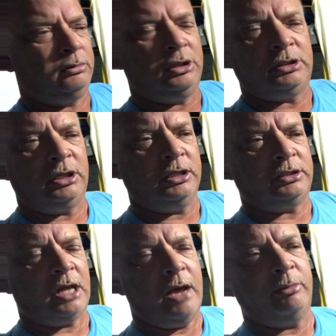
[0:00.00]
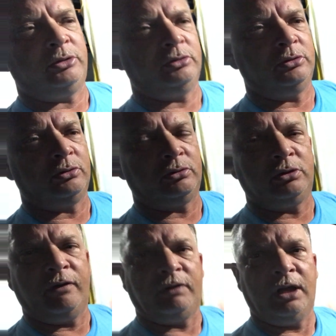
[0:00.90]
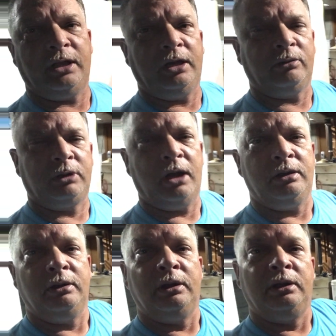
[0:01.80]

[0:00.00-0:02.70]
just to get sandwiches or stuff like that, okay?